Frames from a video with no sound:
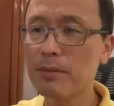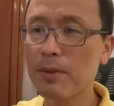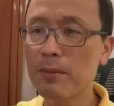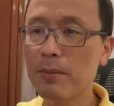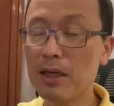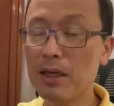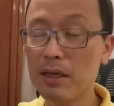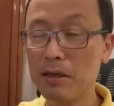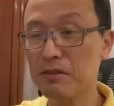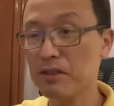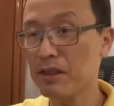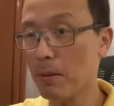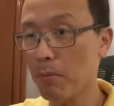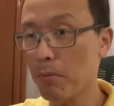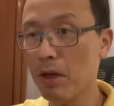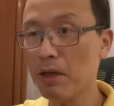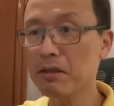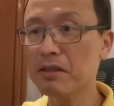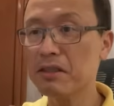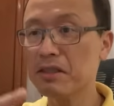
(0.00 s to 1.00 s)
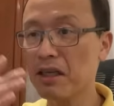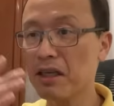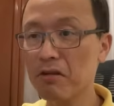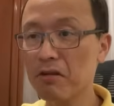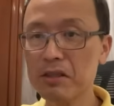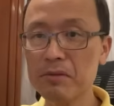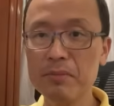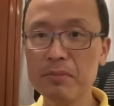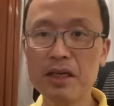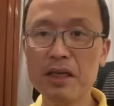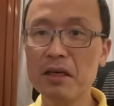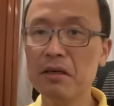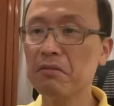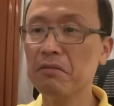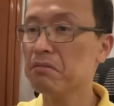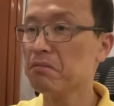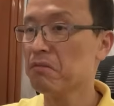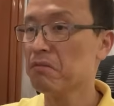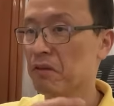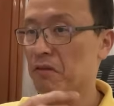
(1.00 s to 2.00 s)
maybe if someone sells me a
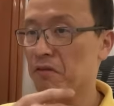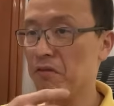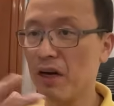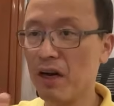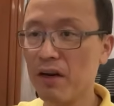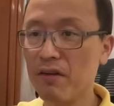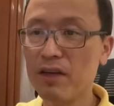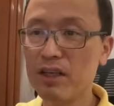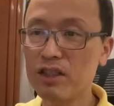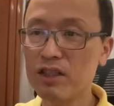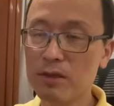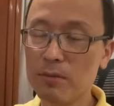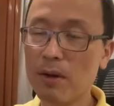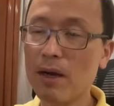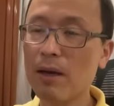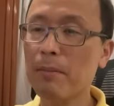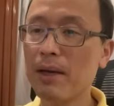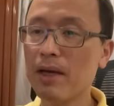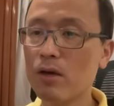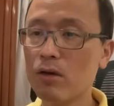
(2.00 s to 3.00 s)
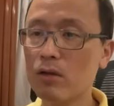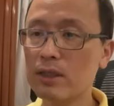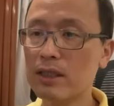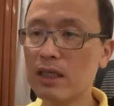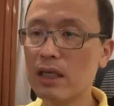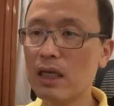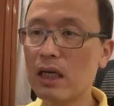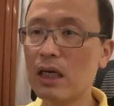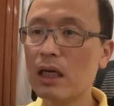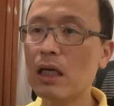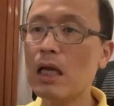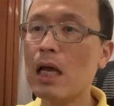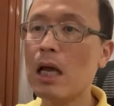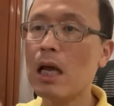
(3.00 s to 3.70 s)
very, very cheap one, I might consider.